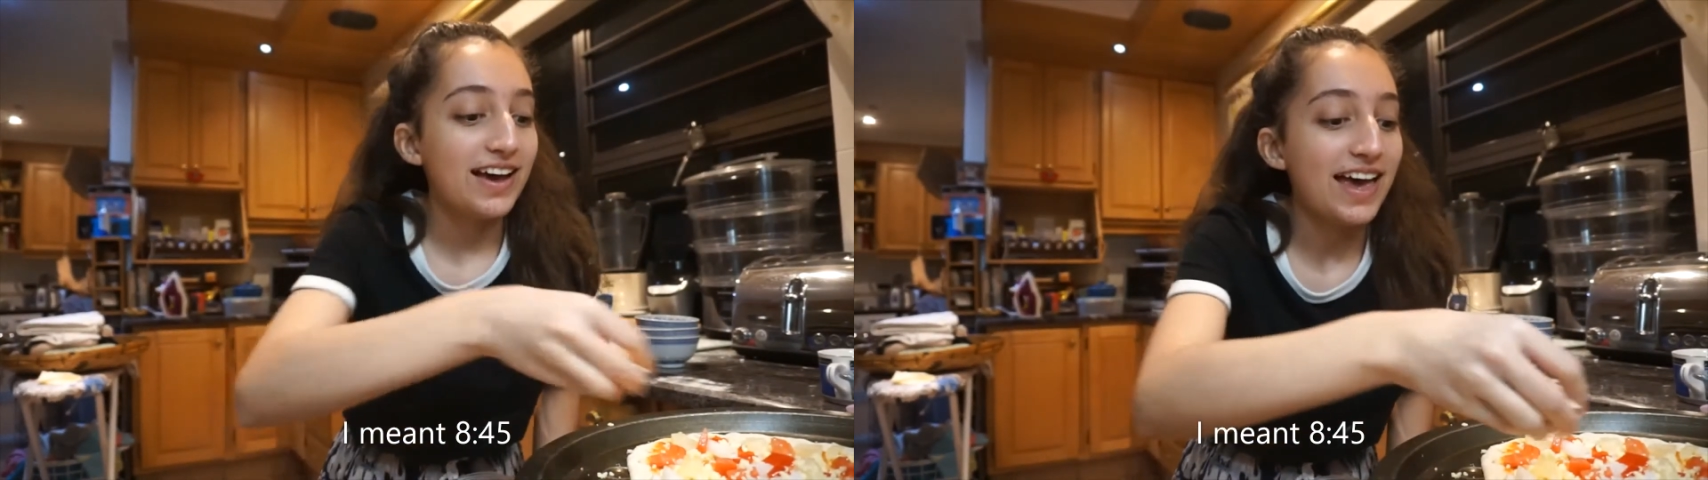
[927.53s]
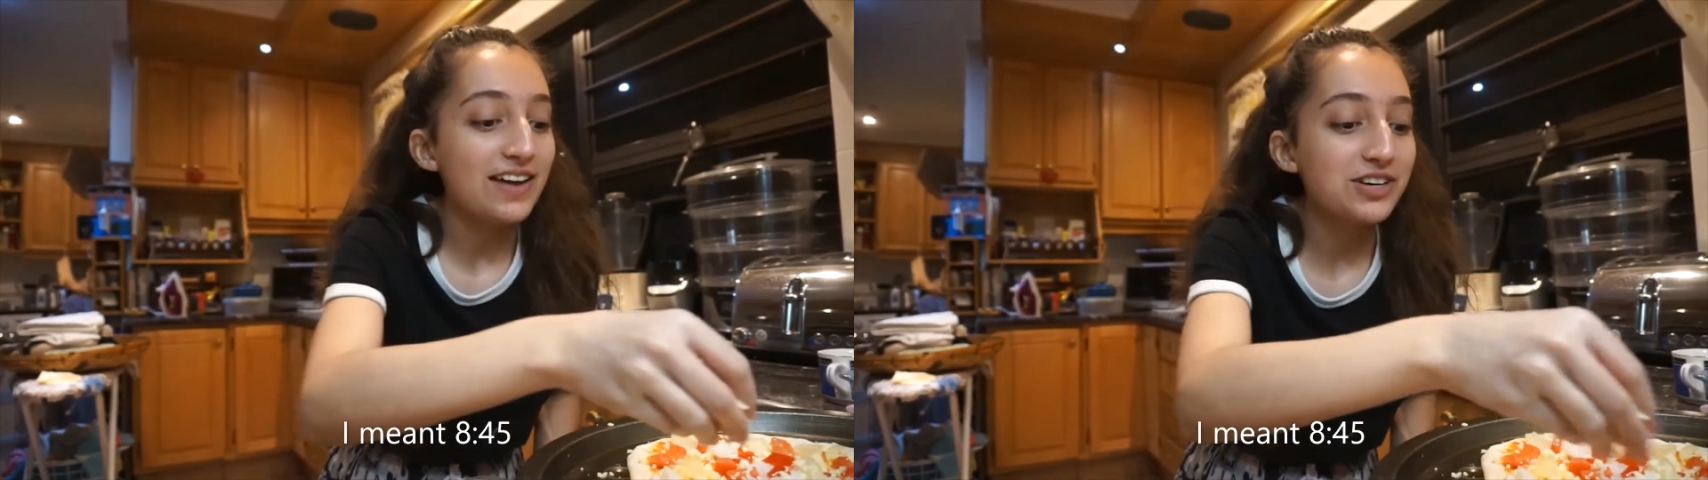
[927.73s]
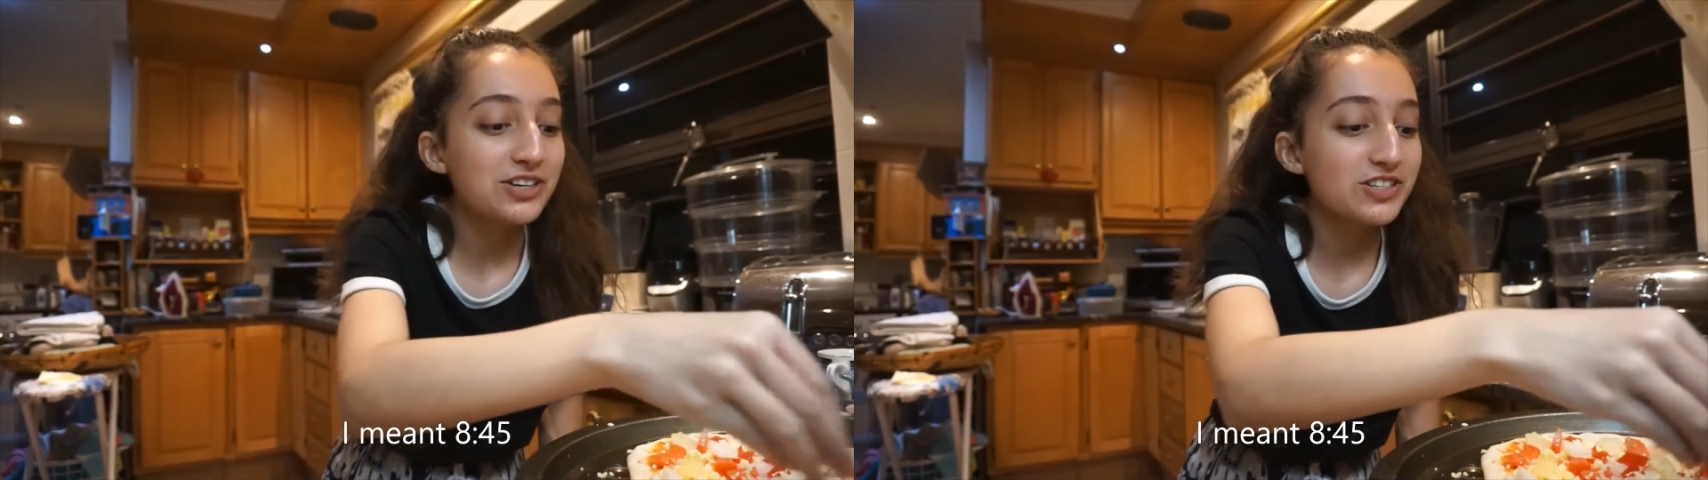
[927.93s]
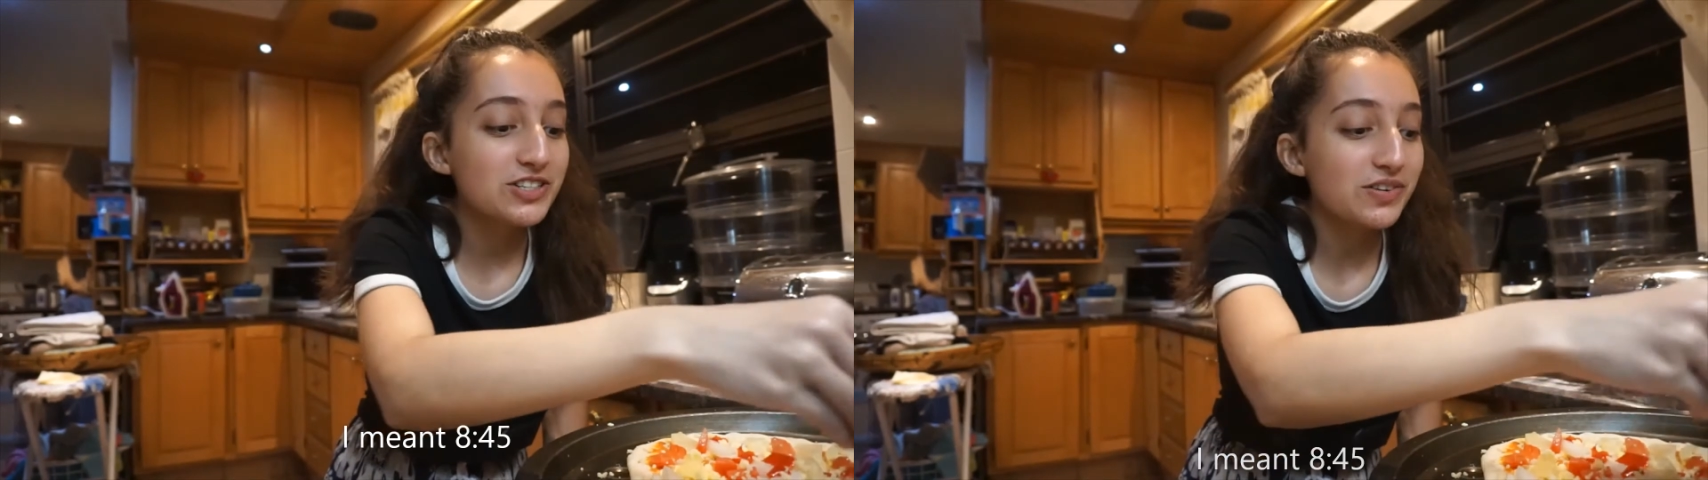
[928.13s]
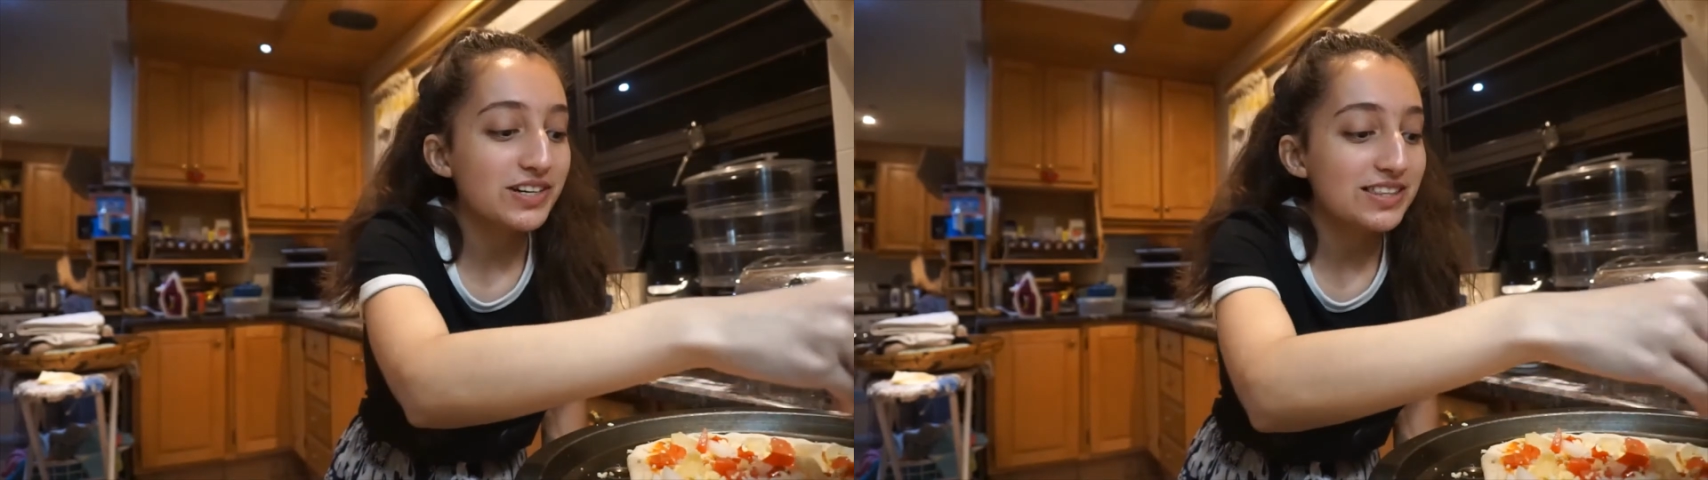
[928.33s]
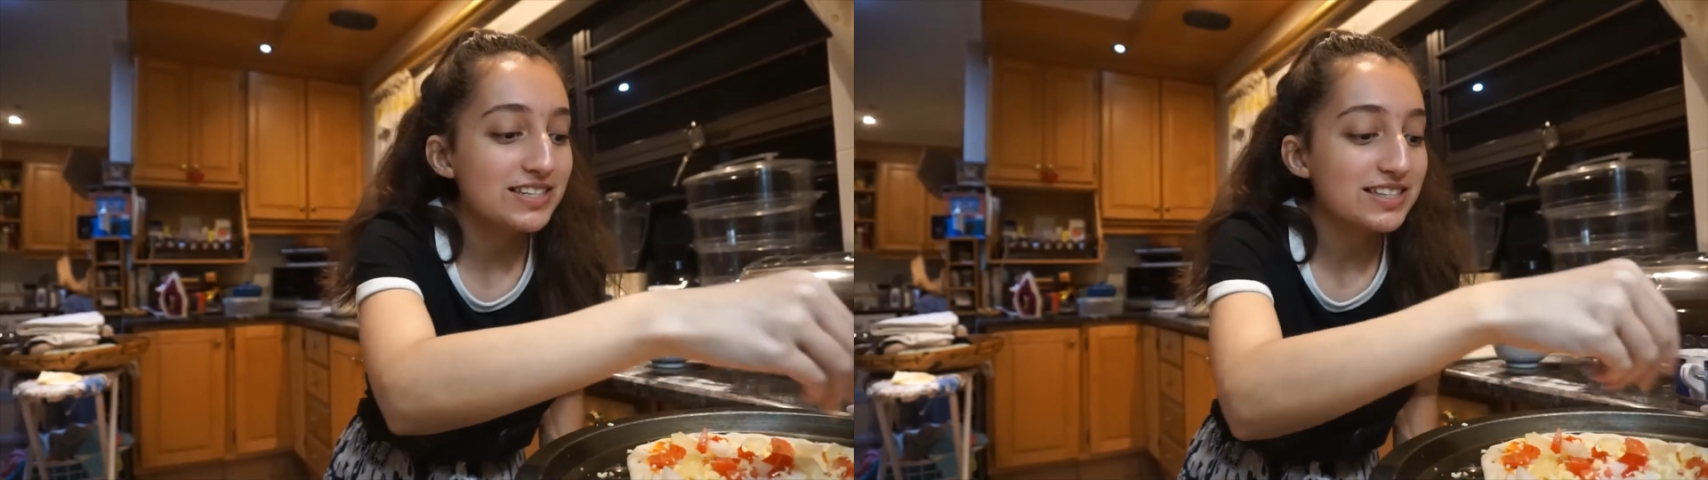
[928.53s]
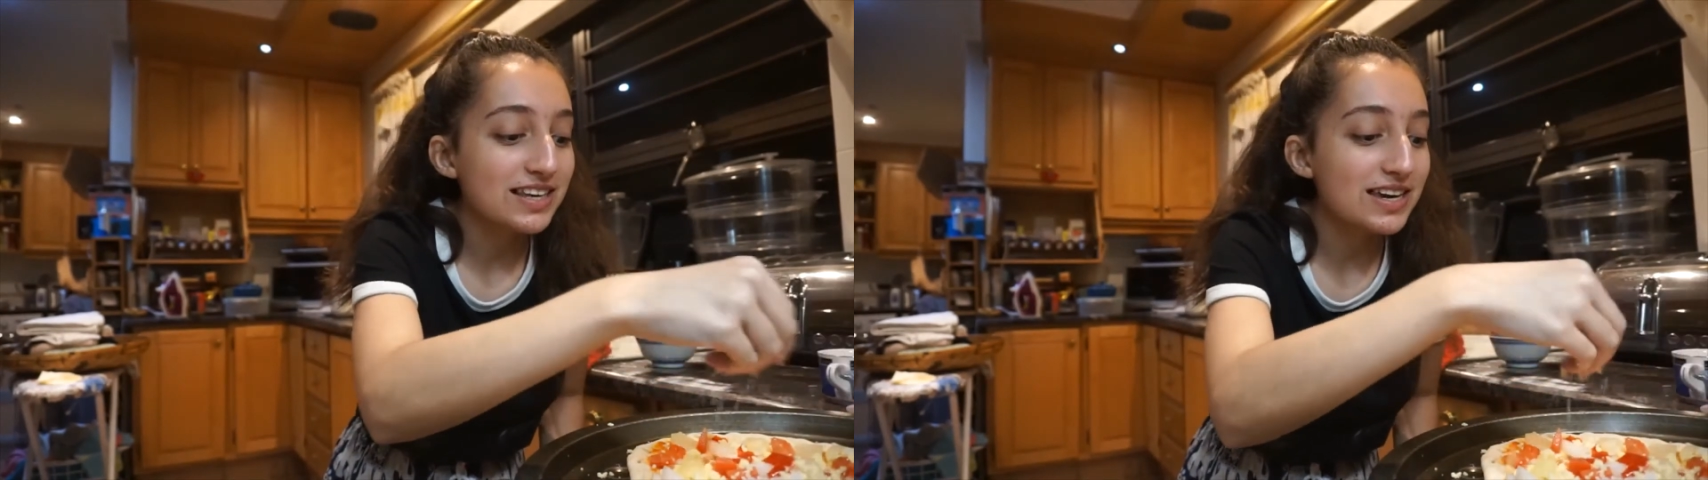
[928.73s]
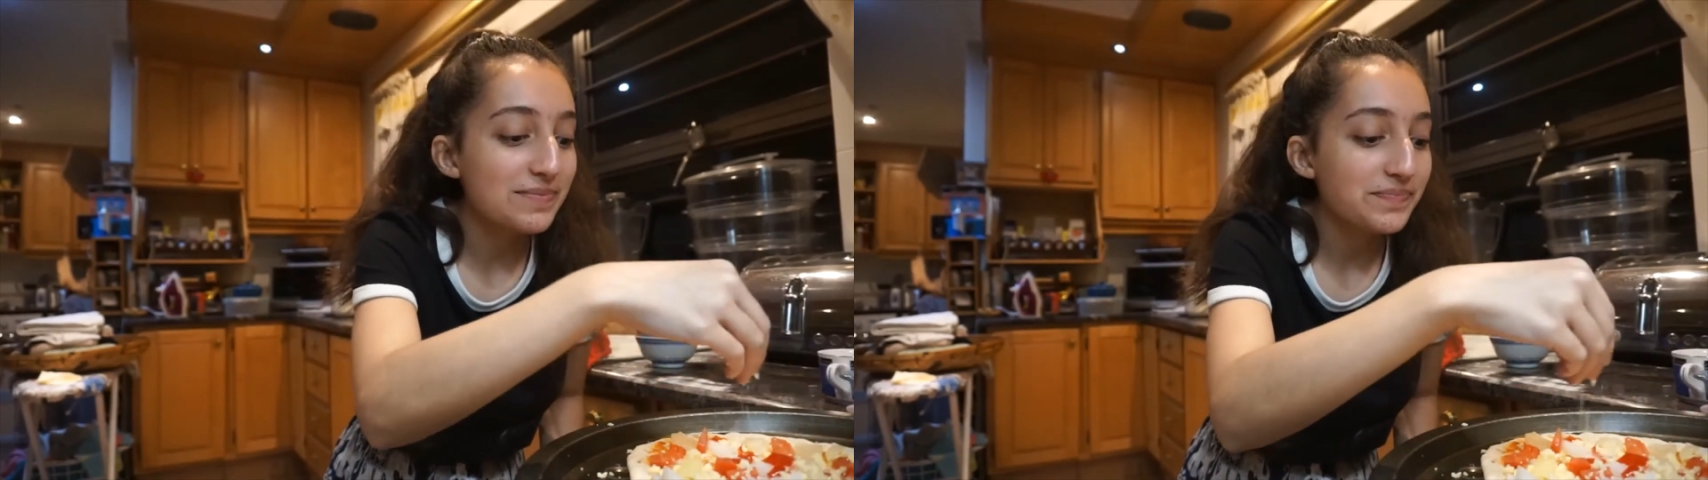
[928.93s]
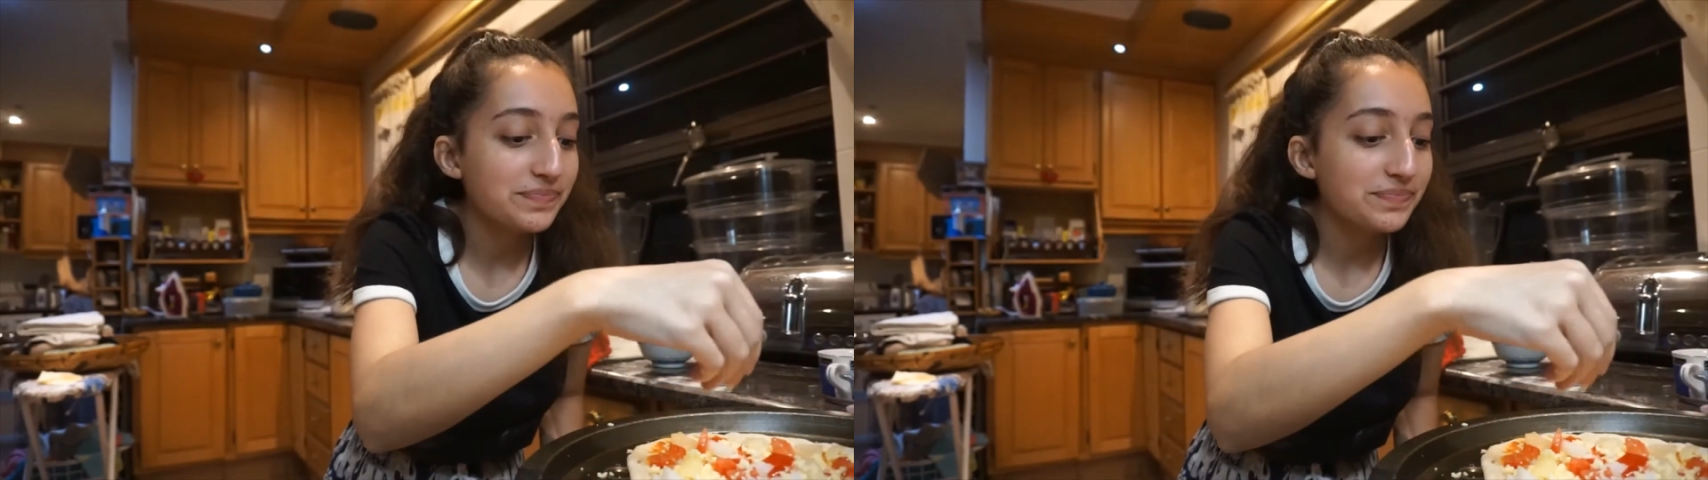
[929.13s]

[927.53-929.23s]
And we usually don't eat this late.